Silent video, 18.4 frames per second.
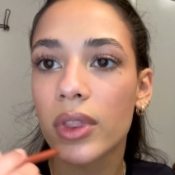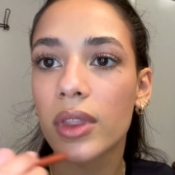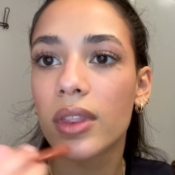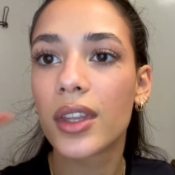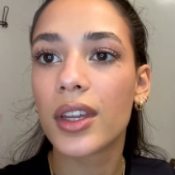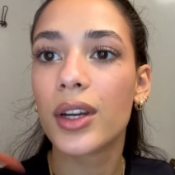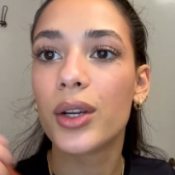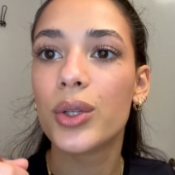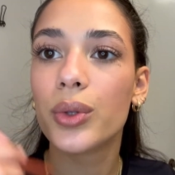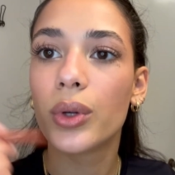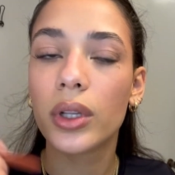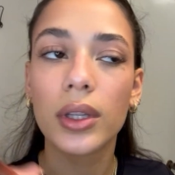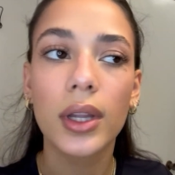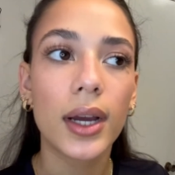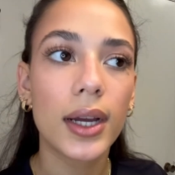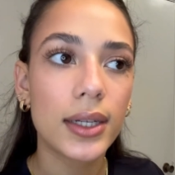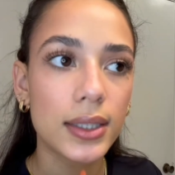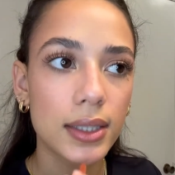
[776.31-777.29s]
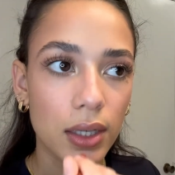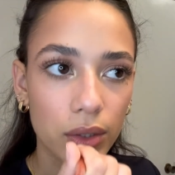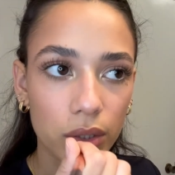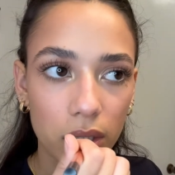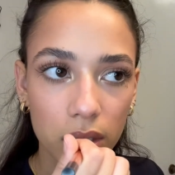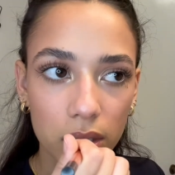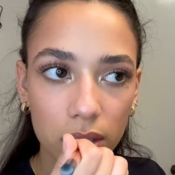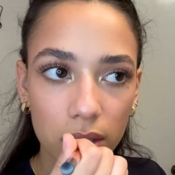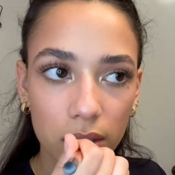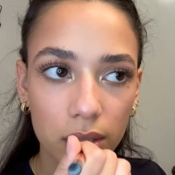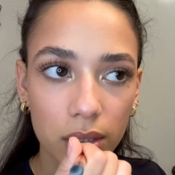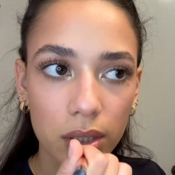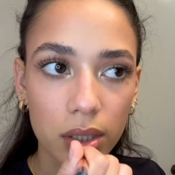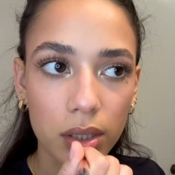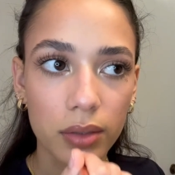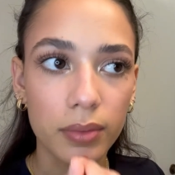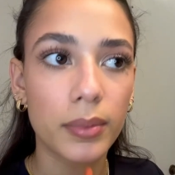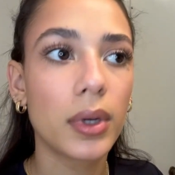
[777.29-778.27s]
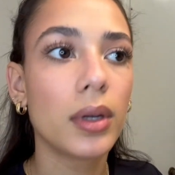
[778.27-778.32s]
Then I do a line down the
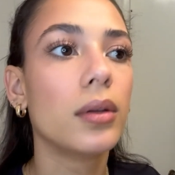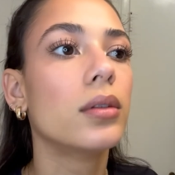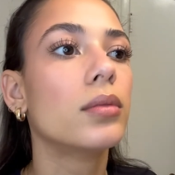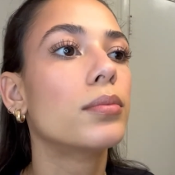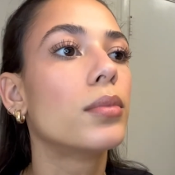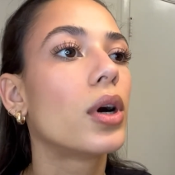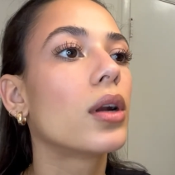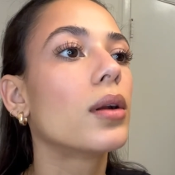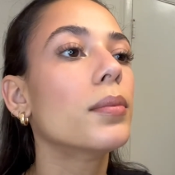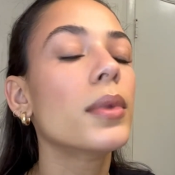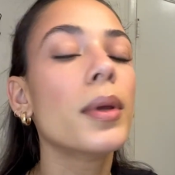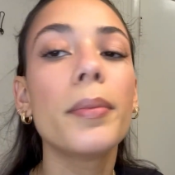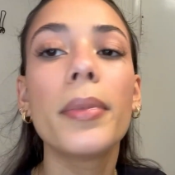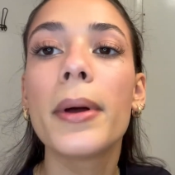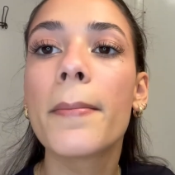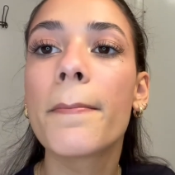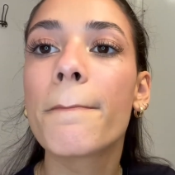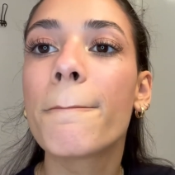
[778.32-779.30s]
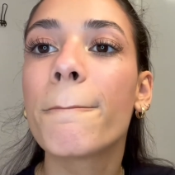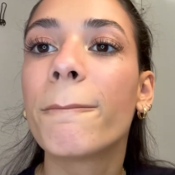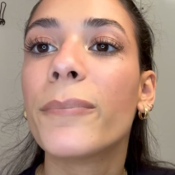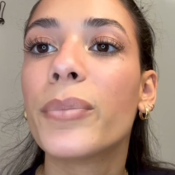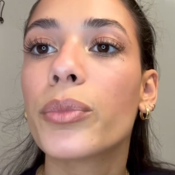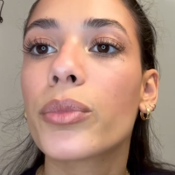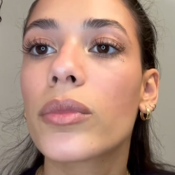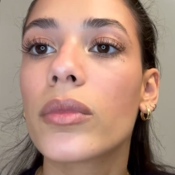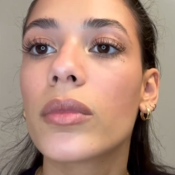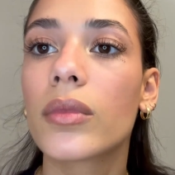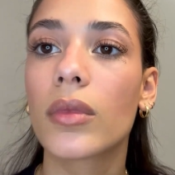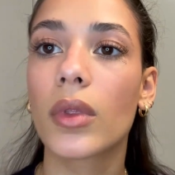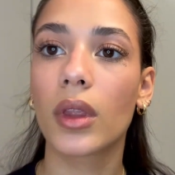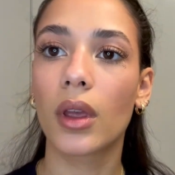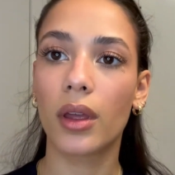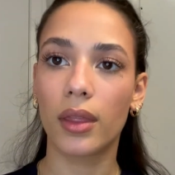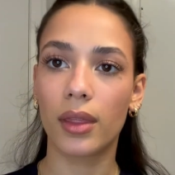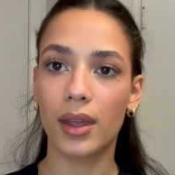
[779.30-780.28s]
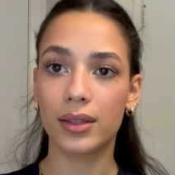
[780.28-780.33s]
center of my bottom lip,
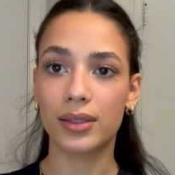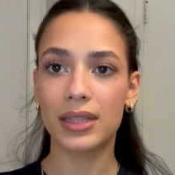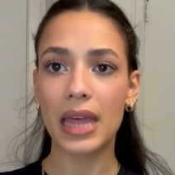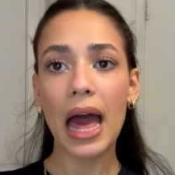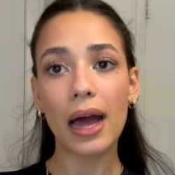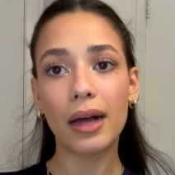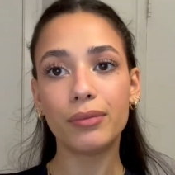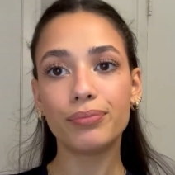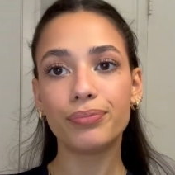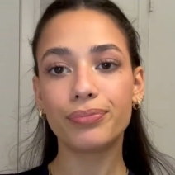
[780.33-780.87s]
and that's that.